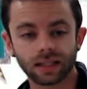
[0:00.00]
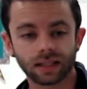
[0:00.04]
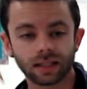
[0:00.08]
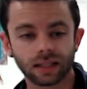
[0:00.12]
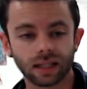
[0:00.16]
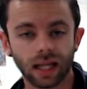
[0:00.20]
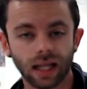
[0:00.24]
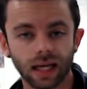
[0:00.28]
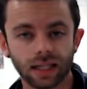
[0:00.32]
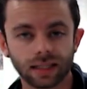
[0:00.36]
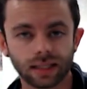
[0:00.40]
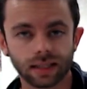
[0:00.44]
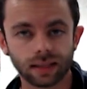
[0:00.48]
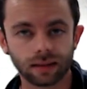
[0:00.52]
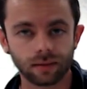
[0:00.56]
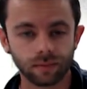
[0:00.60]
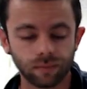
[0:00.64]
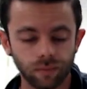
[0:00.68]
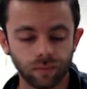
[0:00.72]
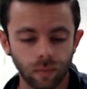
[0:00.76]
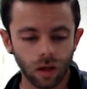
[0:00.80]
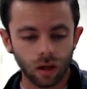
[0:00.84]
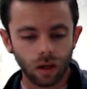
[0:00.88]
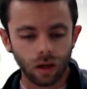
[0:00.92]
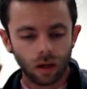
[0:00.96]
lesson
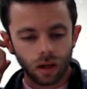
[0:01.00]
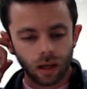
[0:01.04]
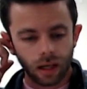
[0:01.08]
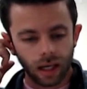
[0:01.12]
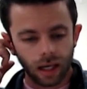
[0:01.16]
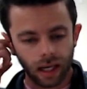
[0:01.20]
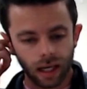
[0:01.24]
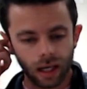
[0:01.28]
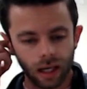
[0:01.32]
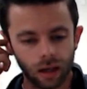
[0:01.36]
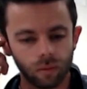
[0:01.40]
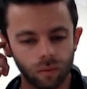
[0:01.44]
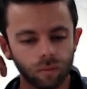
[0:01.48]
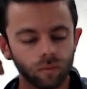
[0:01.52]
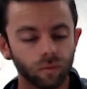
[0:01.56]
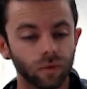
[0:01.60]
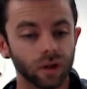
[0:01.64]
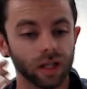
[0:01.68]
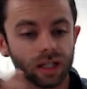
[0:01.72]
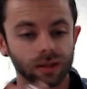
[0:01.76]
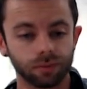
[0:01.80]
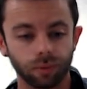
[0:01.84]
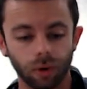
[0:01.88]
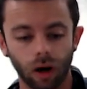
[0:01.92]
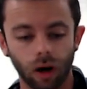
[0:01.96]
and
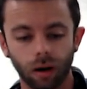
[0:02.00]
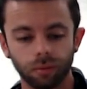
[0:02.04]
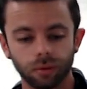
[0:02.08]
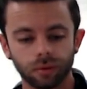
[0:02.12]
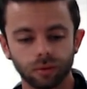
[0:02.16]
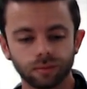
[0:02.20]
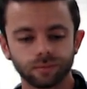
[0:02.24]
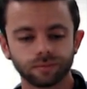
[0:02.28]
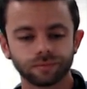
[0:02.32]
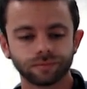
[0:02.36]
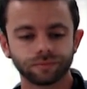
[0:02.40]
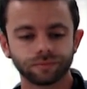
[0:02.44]
this problem,